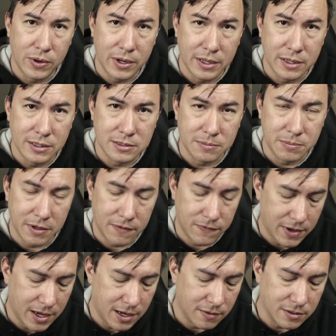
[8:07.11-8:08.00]
is a big
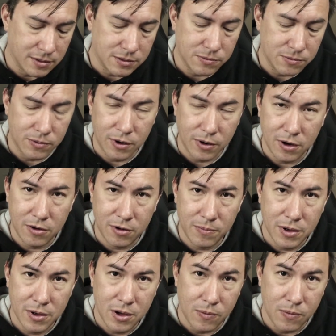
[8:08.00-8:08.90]
fan of this realm